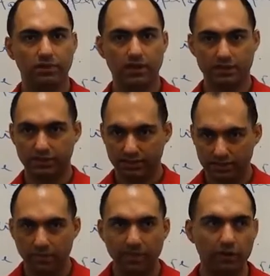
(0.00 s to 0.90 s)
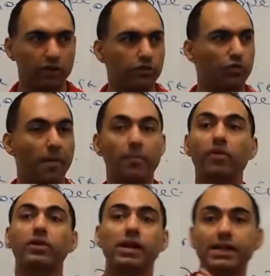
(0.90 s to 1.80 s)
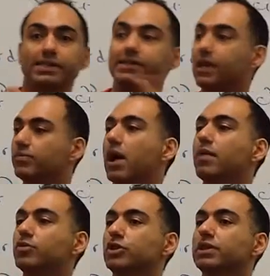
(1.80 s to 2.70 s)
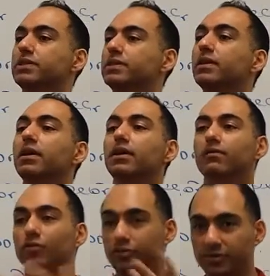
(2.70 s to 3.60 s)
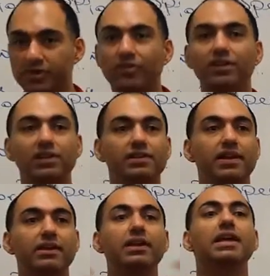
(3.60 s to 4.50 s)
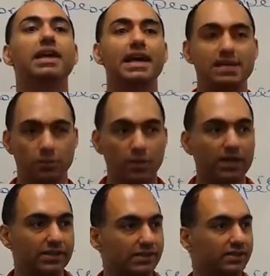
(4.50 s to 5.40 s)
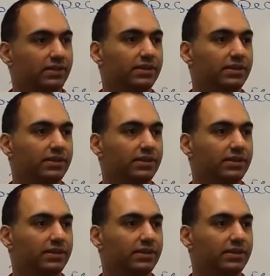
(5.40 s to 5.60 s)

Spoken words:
It's something you need to remember. And at the same time, you should listen for specific detail as well as